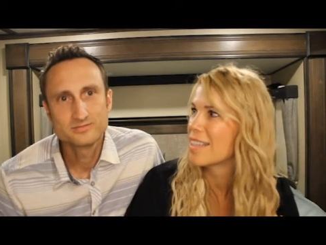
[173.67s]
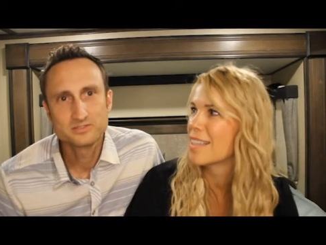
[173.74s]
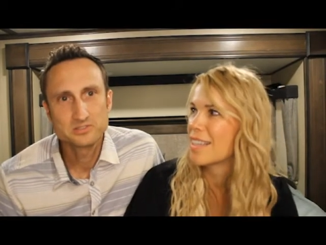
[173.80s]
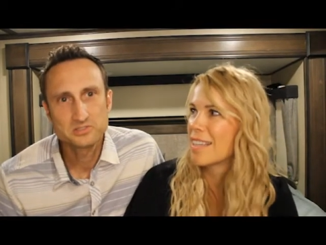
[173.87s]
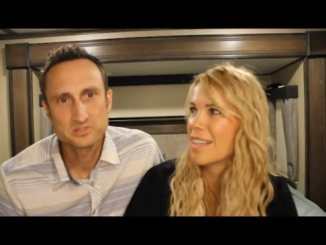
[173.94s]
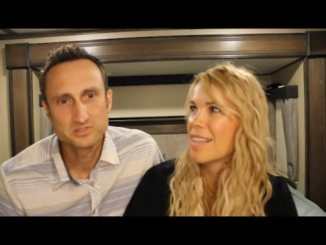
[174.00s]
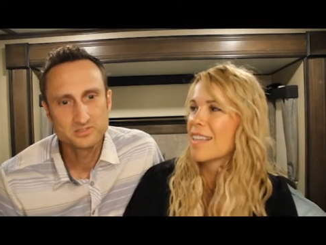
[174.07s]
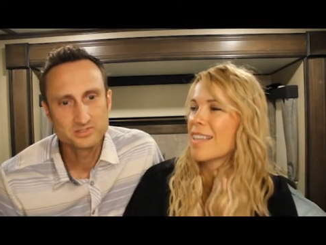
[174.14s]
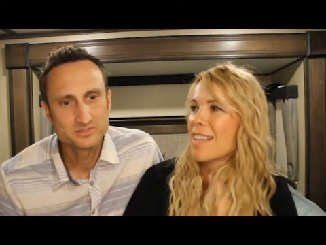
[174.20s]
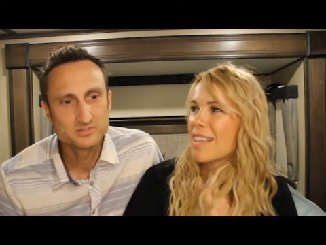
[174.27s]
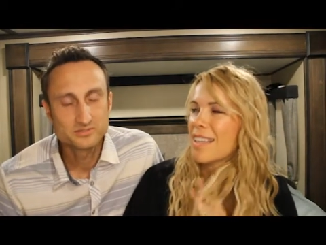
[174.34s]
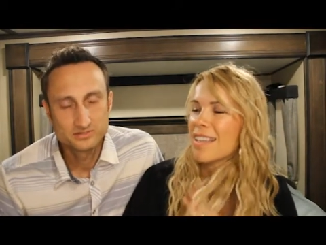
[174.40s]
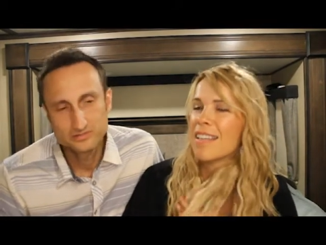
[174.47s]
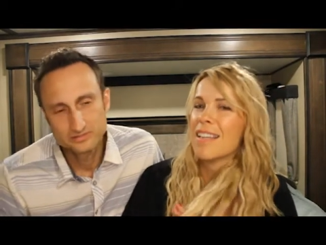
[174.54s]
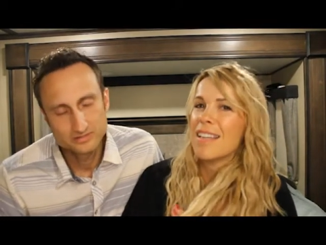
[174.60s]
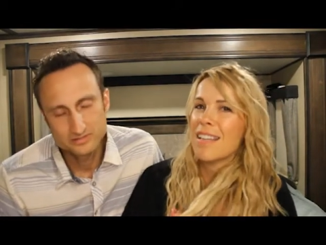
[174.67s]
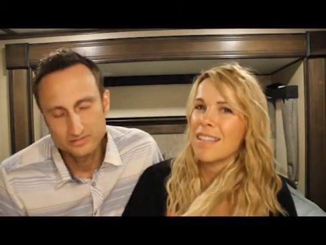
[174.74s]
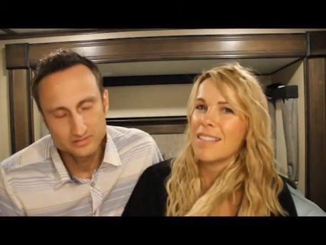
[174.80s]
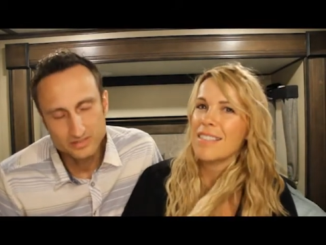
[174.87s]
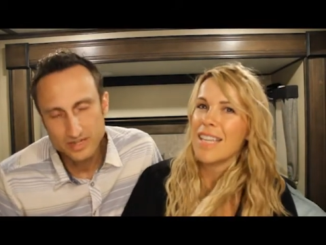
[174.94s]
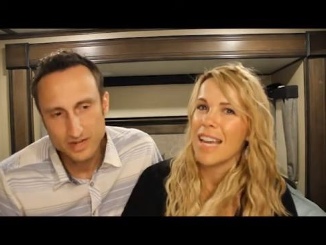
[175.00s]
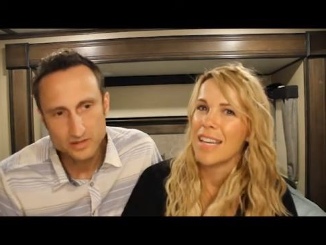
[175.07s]
Speaker 1: there's
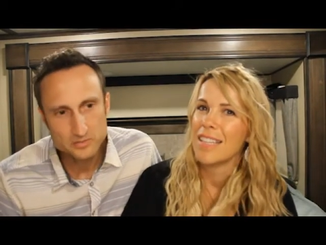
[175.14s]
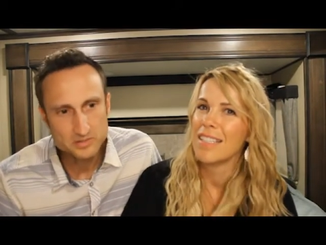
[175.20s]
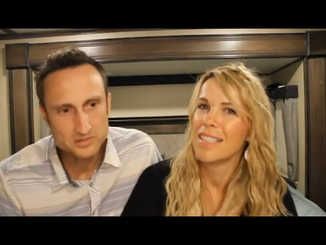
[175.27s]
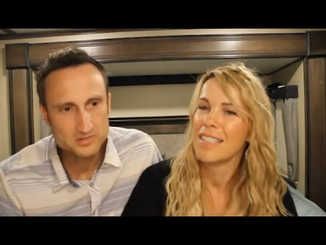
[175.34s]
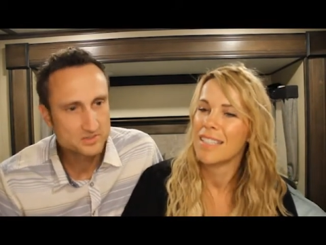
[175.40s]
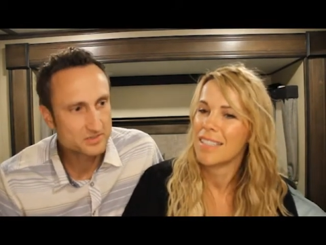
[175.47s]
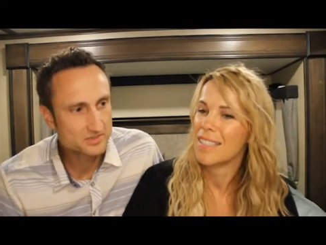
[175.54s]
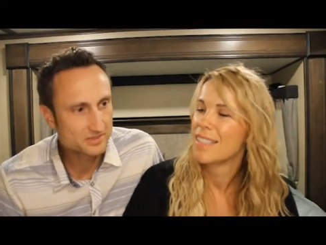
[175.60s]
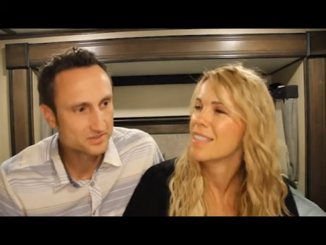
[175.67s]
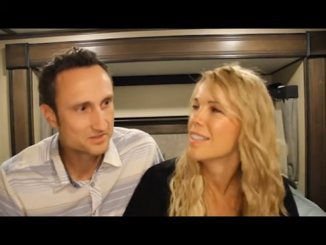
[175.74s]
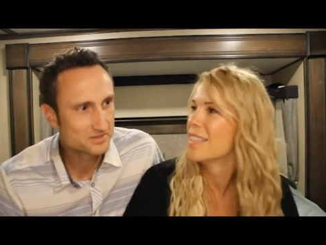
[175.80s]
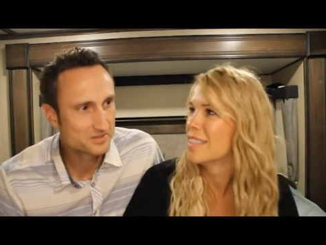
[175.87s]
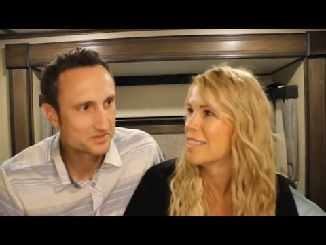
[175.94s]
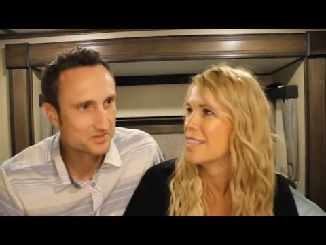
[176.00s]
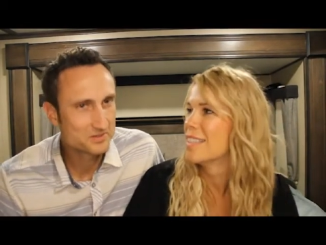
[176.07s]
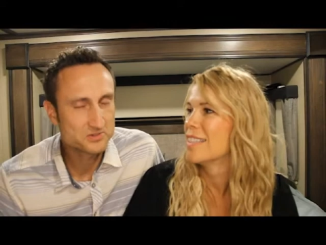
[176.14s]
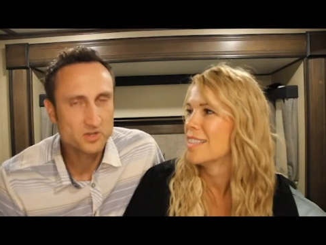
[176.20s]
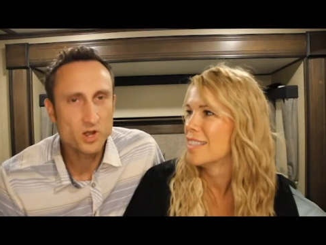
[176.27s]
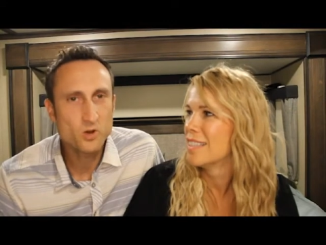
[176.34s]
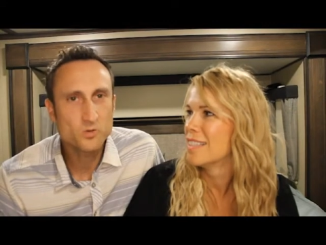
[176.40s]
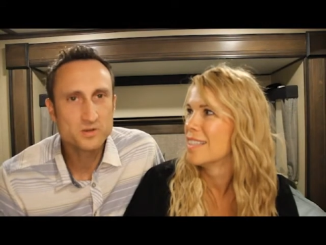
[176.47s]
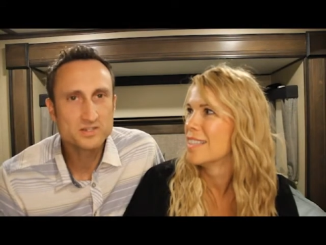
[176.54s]
yeah, I mean, there's just there's
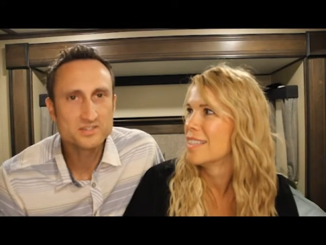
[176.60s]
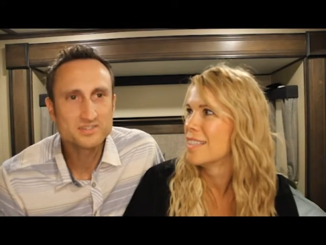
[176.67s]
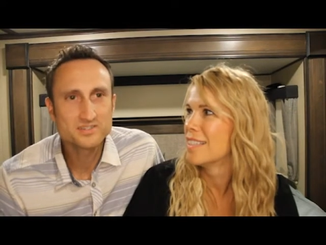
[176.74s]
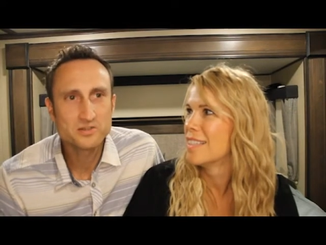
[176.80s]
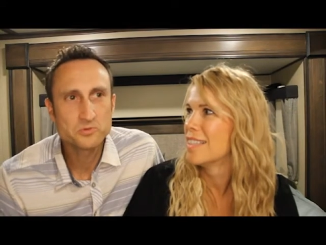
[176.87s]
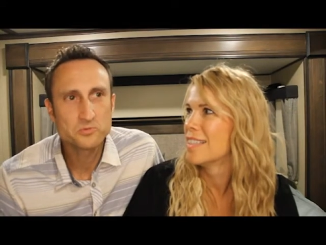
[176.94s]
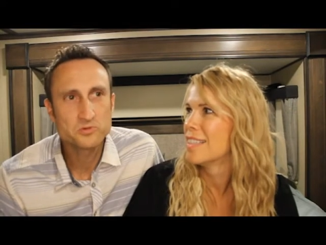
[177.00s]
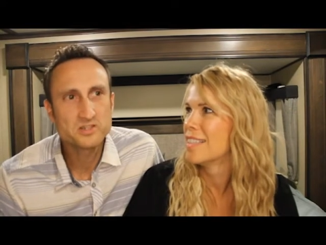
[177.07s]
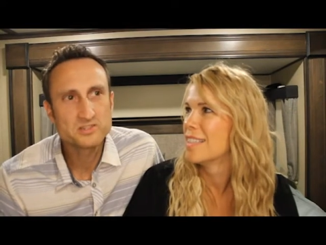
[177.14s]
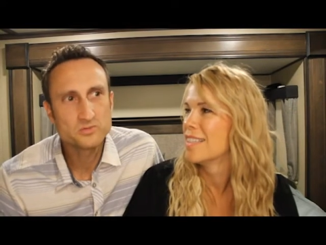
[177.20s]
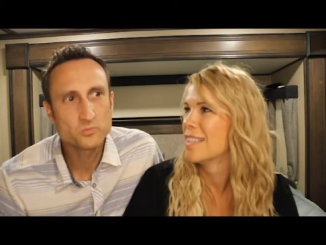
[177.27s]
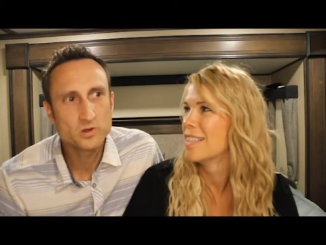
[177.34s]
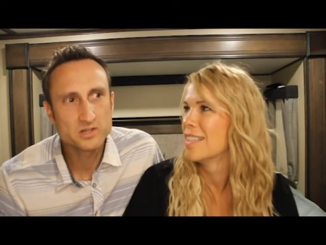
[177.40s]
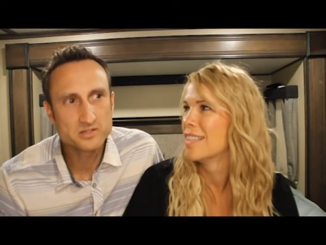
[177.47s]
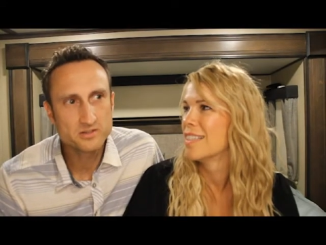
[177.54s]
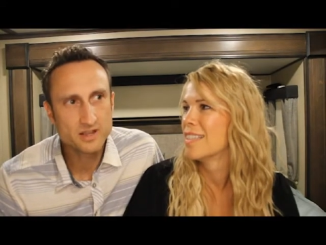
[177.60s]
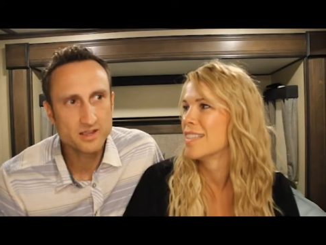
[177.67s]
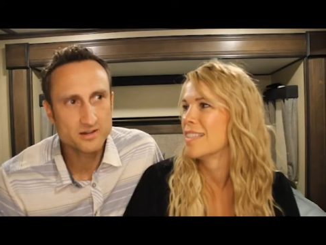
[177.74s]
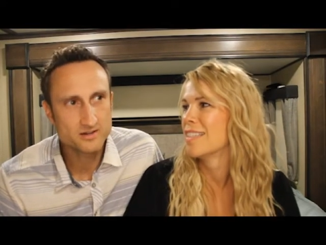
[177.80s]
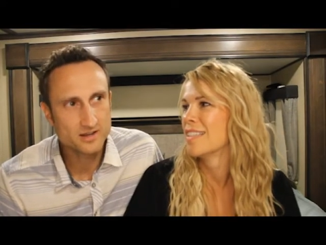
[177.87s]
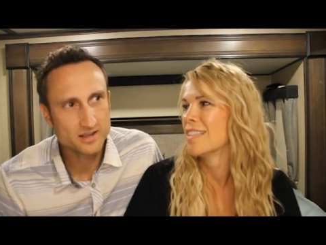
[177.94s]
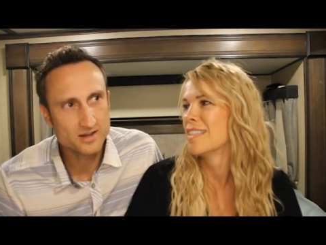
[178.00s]
always a reason why you
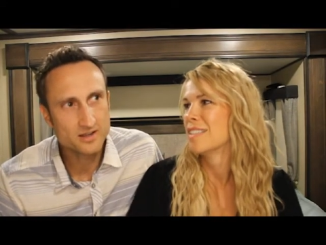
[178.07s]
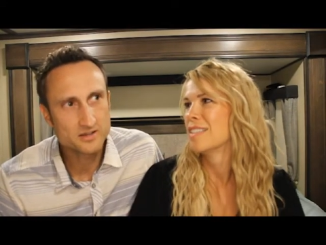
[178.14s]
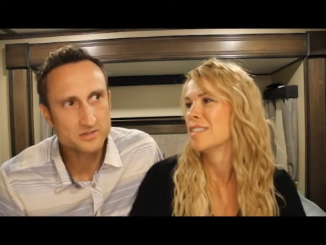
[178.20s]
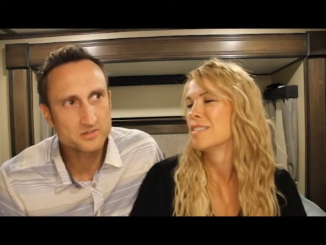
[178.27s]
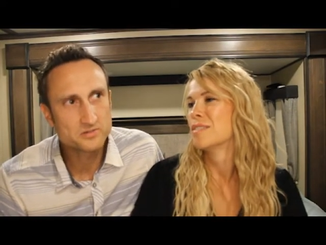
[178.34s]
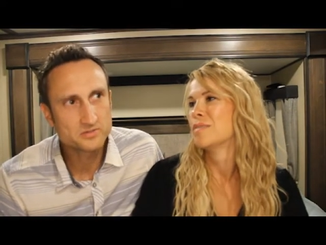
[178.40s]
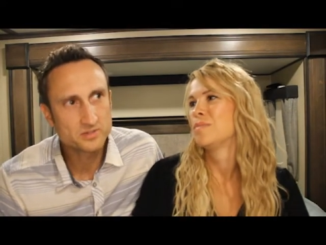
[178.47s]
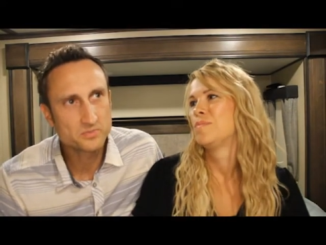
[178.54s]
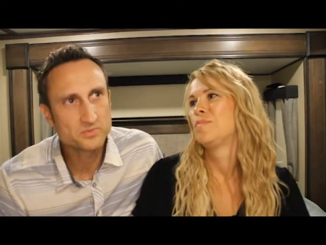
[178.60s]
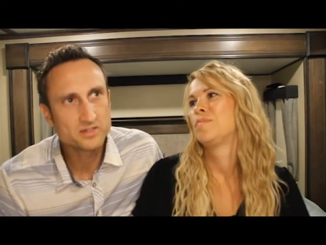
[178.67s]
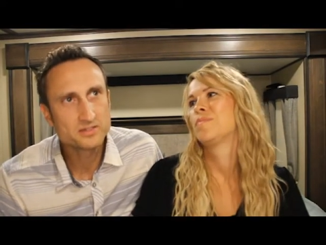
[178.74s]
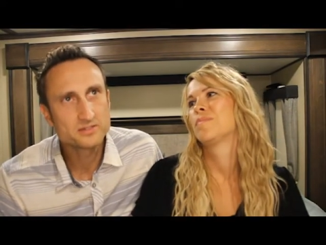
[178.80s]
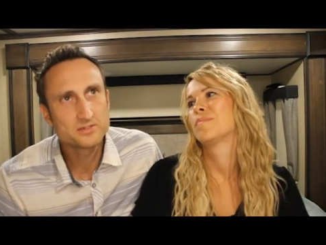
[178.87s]
can or cannot do something.